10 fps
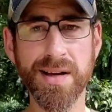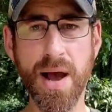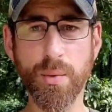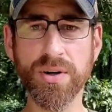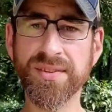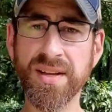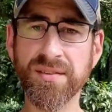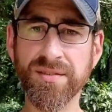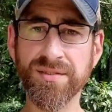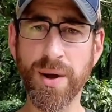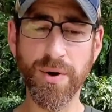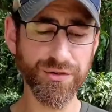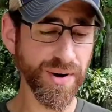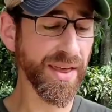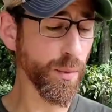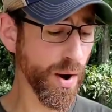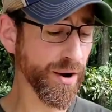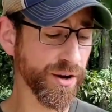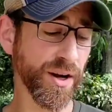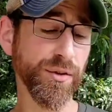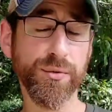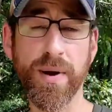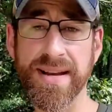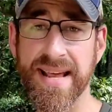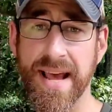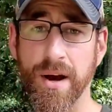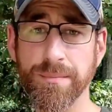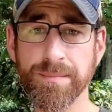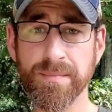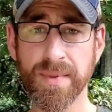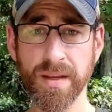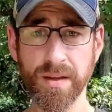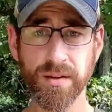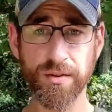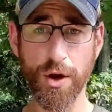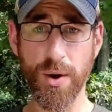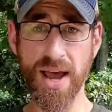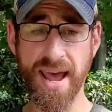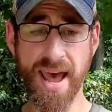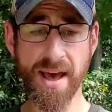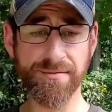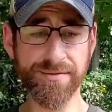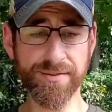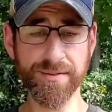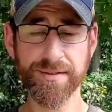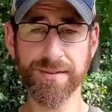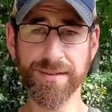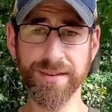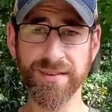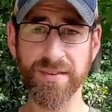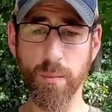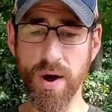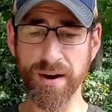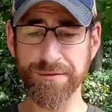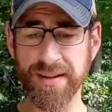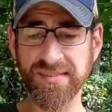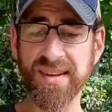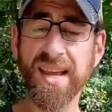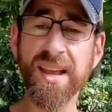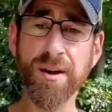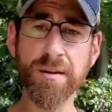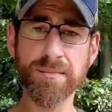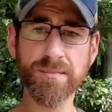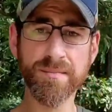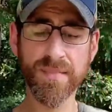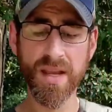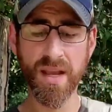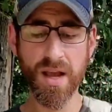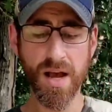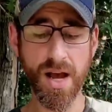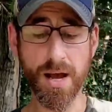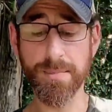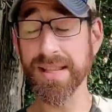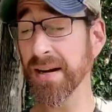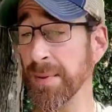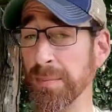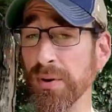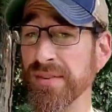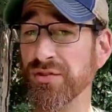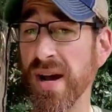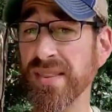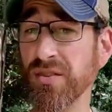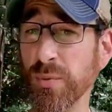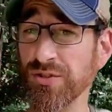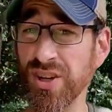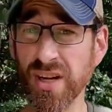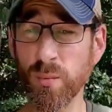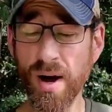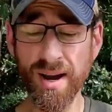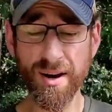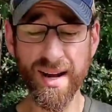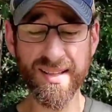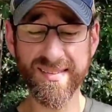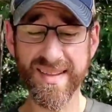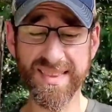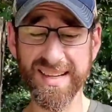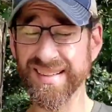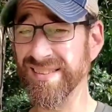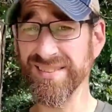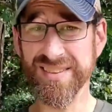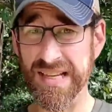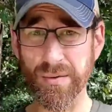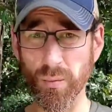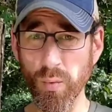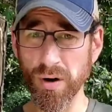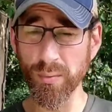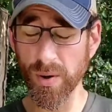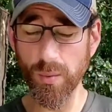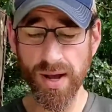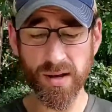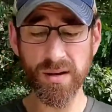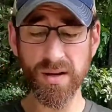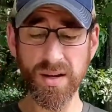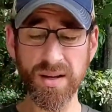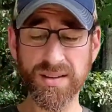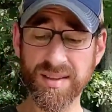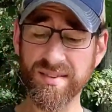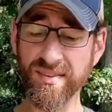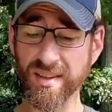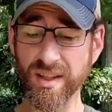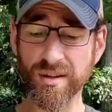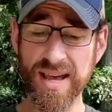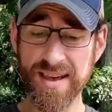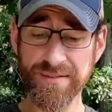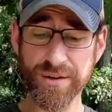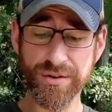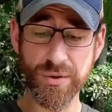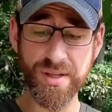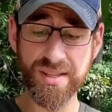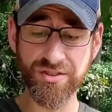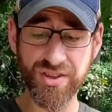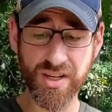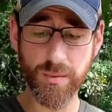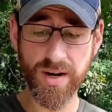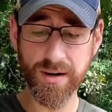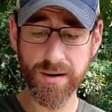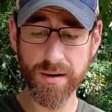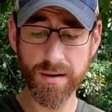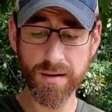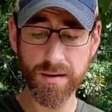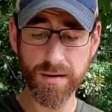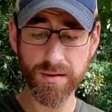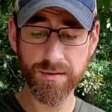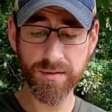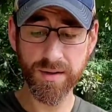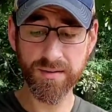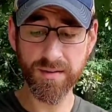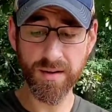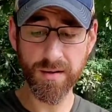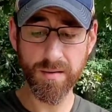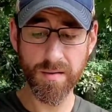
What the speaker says: I want to try the wire cutters right now. So I have some wire fencing here. A lot of people even tried this with chicken wire and said that it just didn't work real well. This is a little heavier duty than chicken wire. So let's see.